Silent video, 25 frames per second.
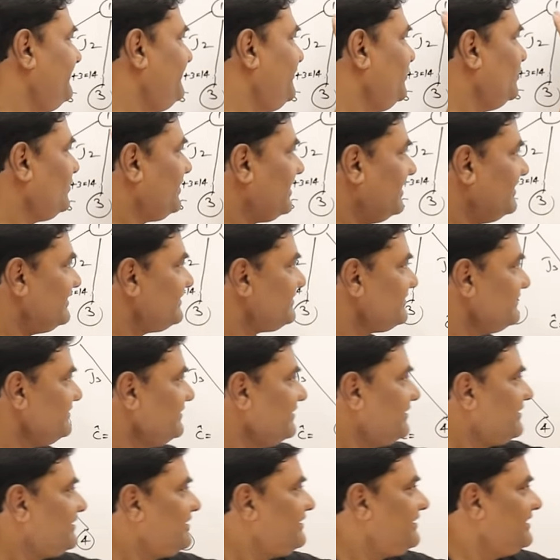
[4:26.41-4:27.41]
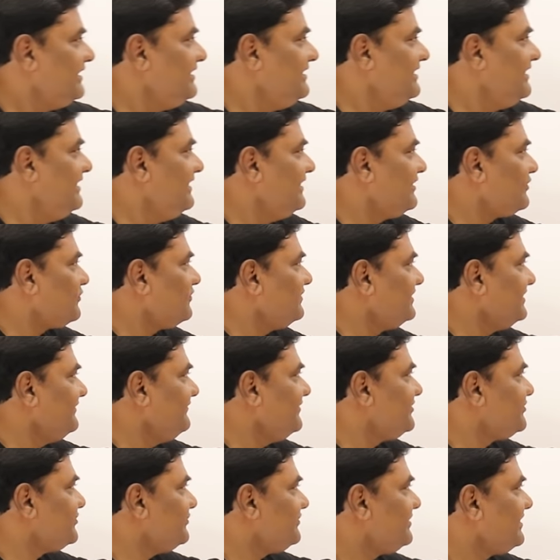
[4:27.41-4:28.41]
you consider, till here only we
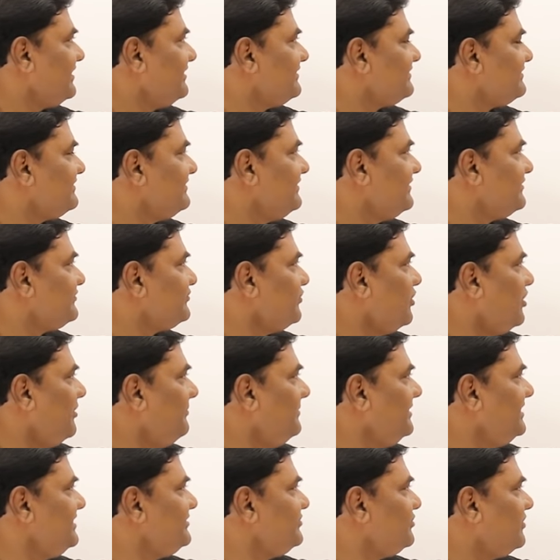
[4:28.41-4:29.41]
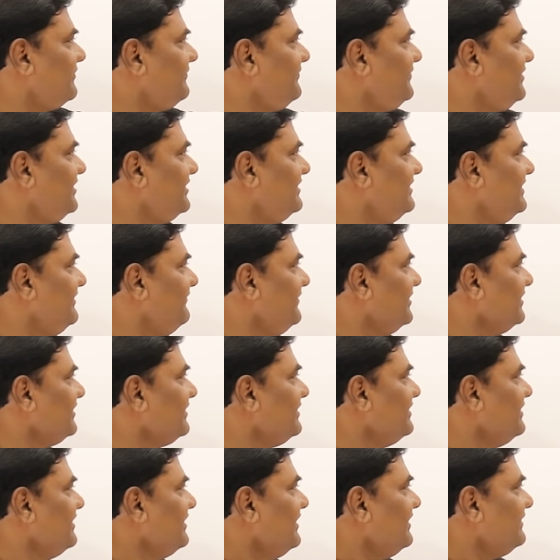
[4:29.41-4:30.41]
should consider. So how many jobs we are leaving?
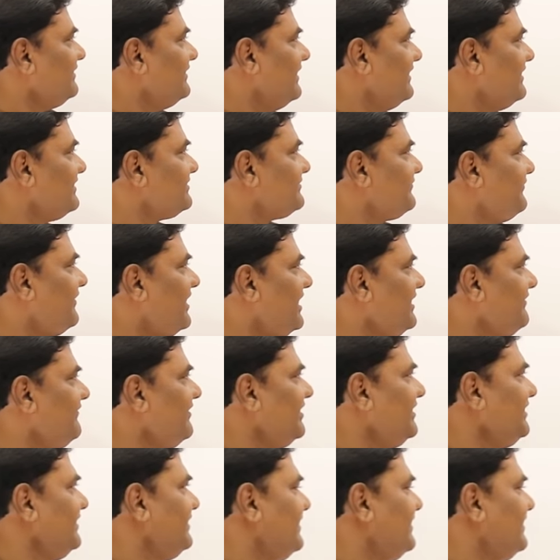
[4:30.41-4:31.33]
That is 5 and